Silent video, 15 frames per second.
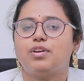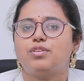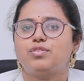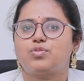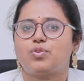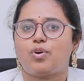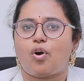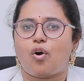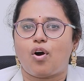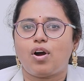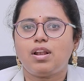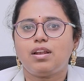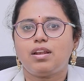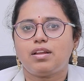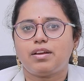So
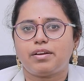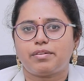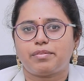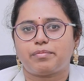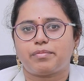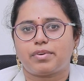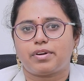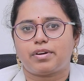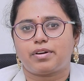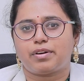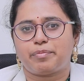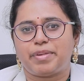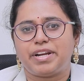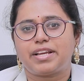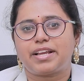all
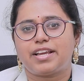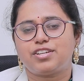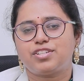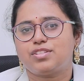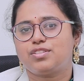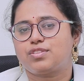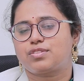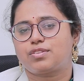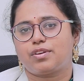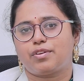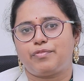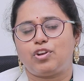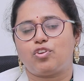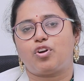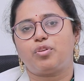medications
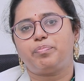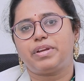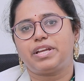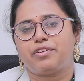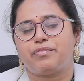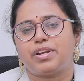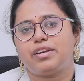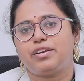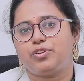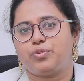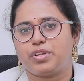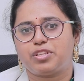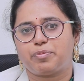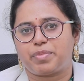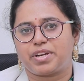will not be given
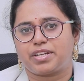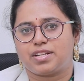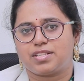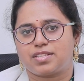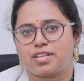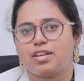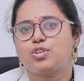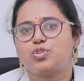during the pregnancy.